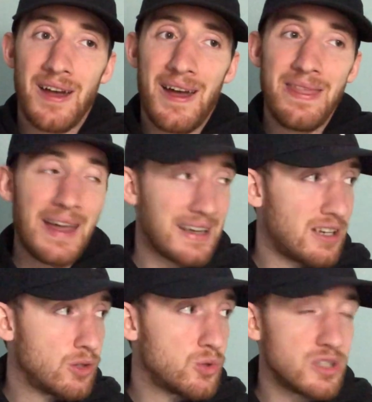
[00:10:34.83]
And that
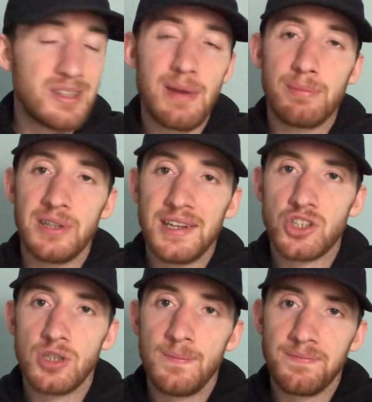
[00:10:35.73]
kind of goes into my
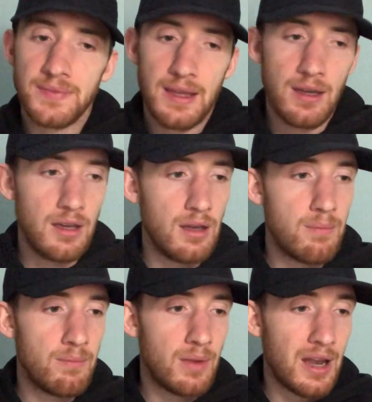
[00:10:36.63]
prediction,
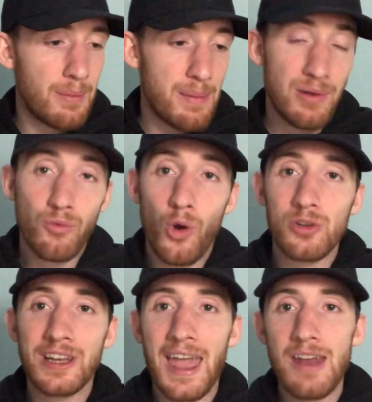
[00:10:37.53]
and I might be
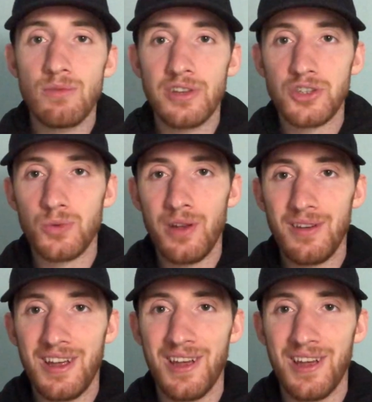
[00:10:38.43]
wrong again with this one.